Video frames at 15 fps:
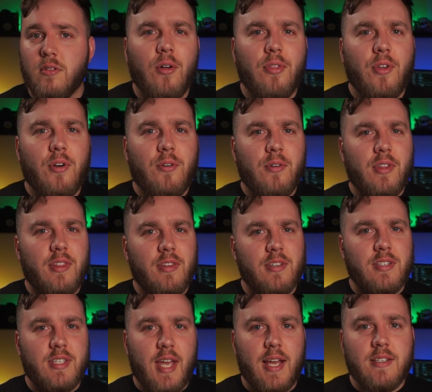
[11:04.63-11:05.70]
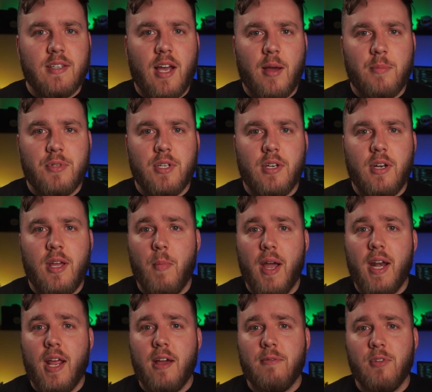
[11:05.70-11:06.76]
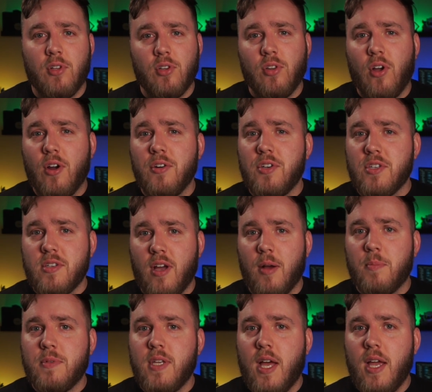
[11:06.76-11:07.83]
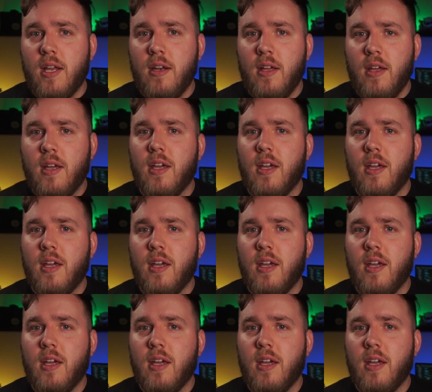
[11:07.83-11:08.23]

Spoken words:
Although the SaaS option might have the largest upside,